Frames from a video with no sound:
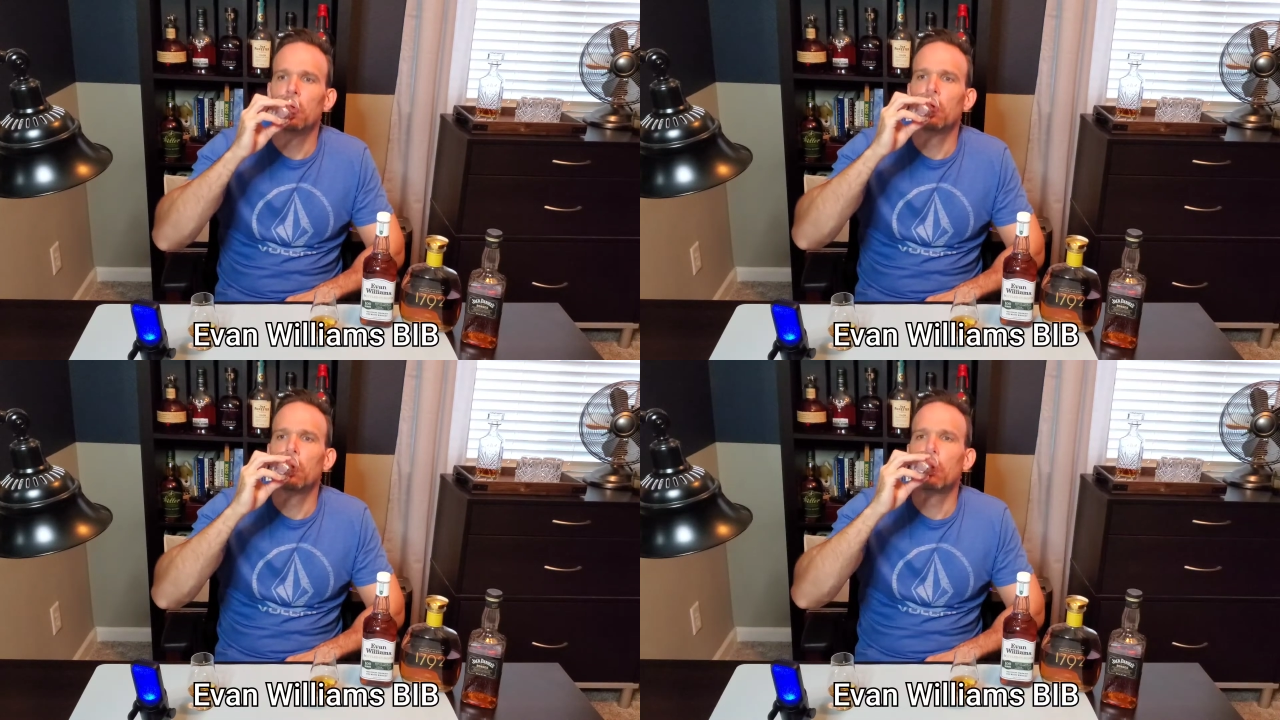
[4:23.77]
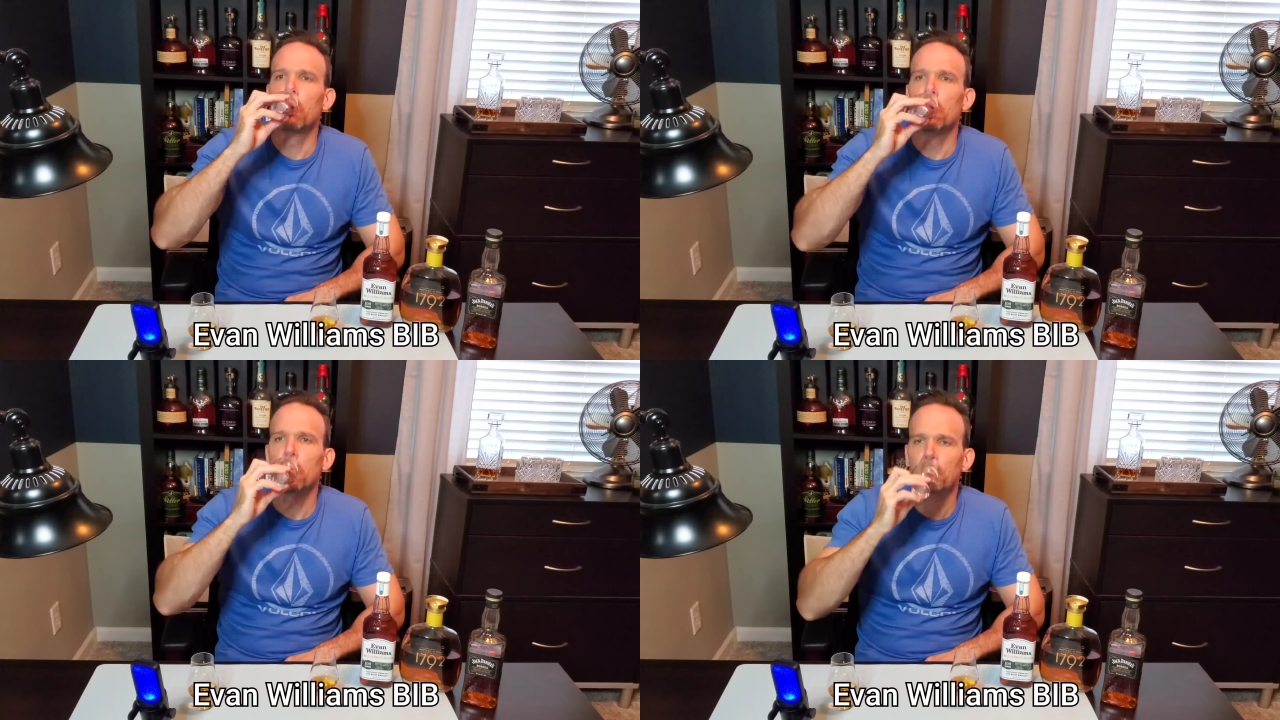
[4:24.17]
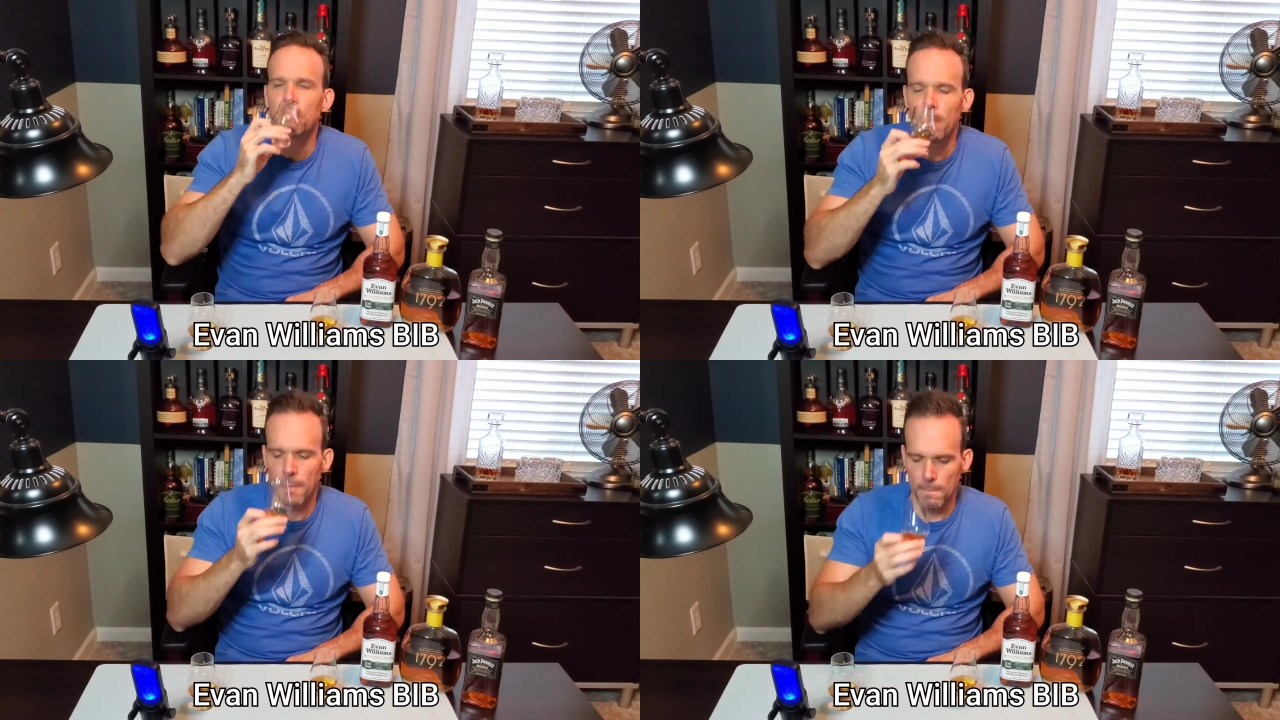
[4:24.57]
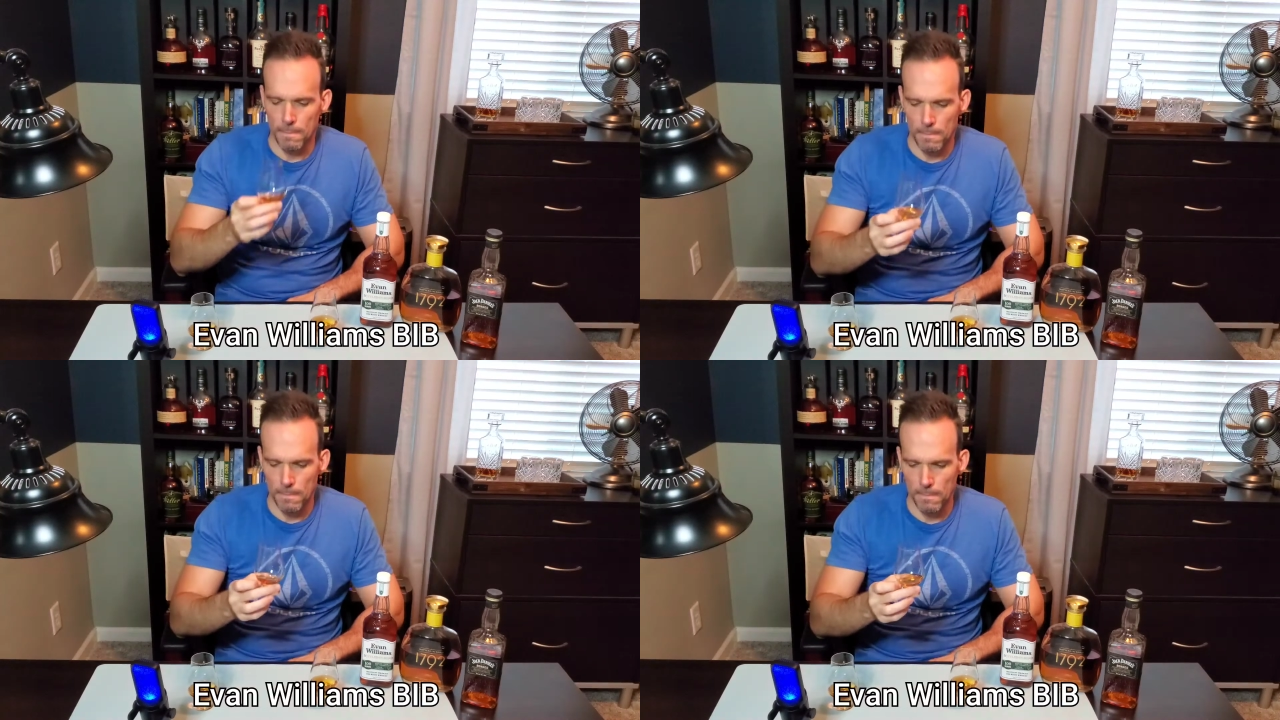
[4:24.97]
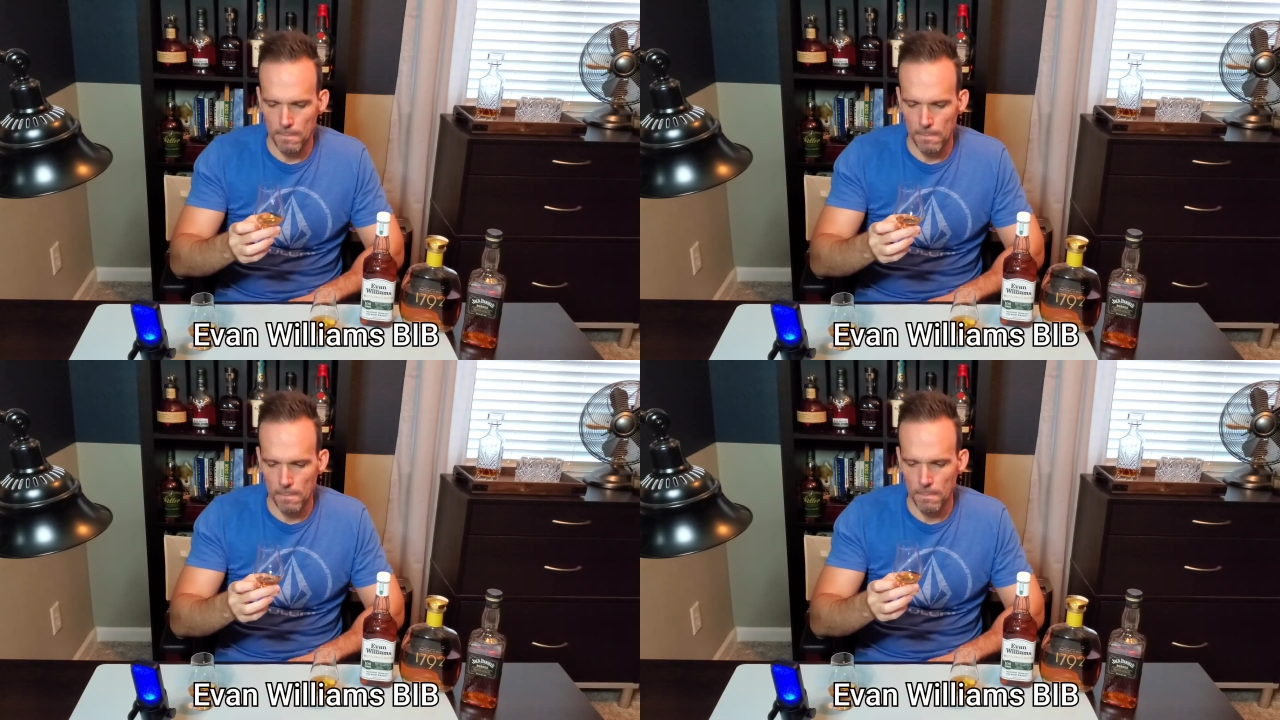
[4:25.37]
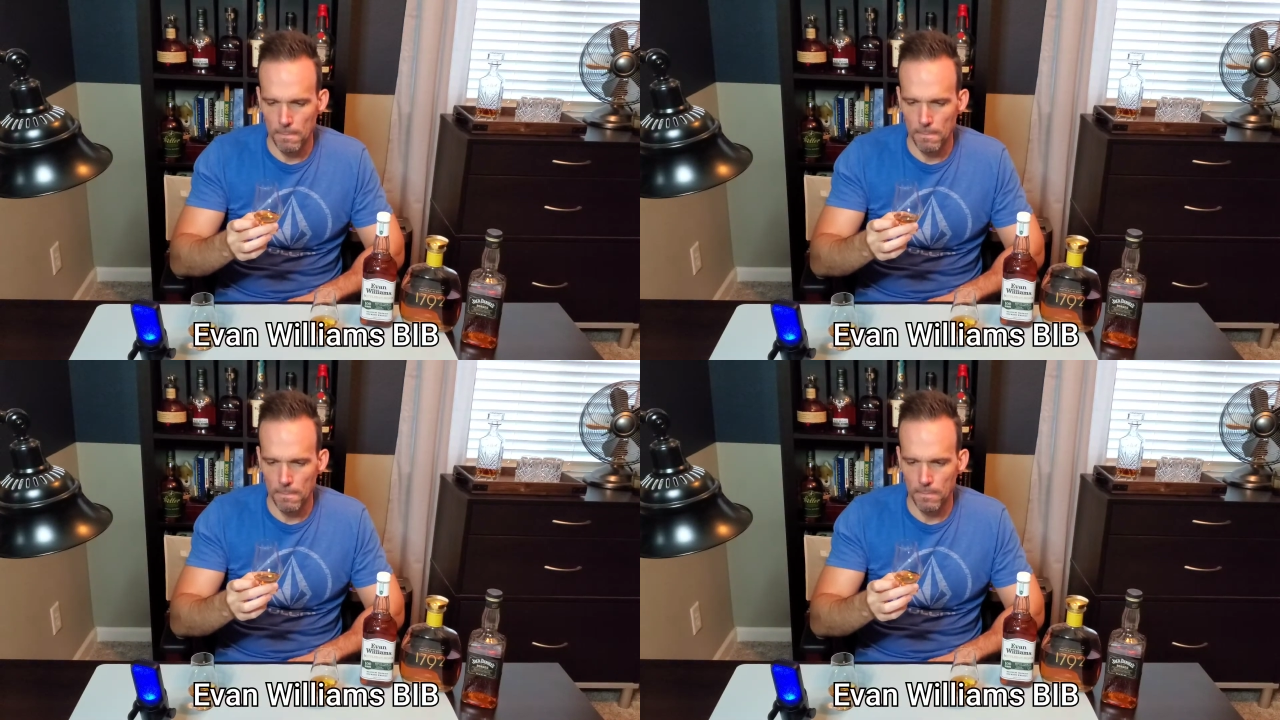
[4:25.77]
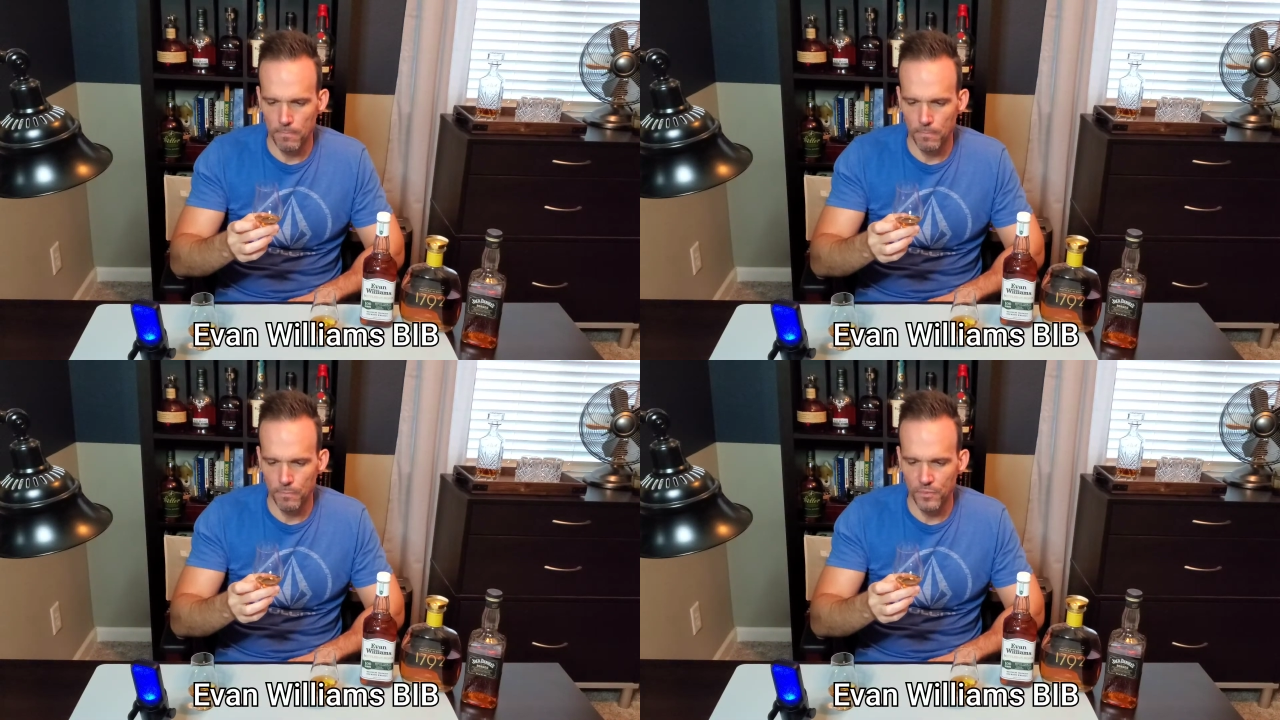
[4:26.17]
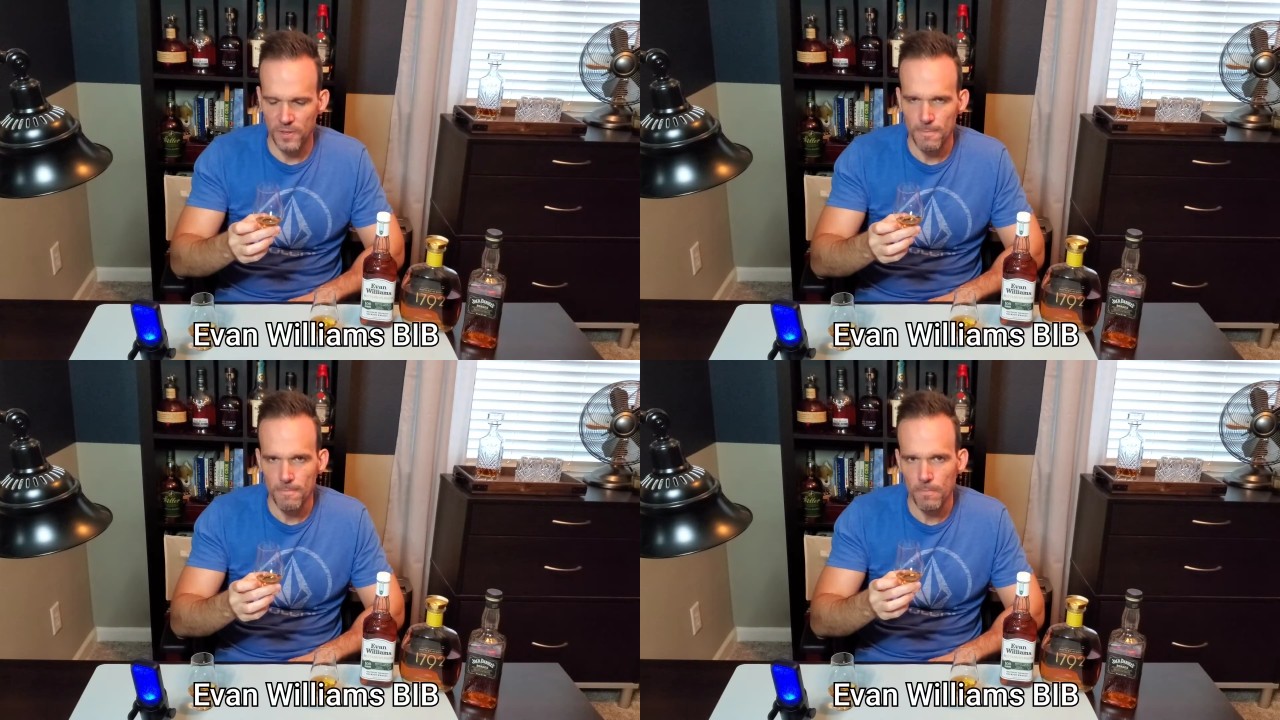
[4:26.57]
(silence)